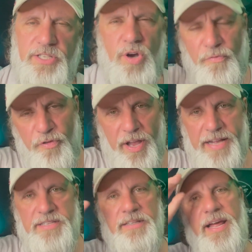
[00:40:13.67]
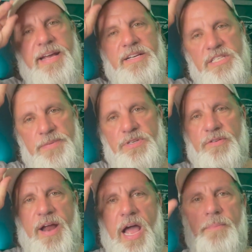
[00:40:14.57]
Don't forget to like and
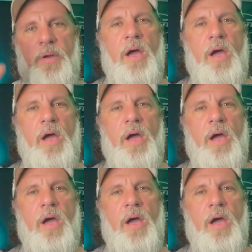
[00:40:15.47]
subscribe.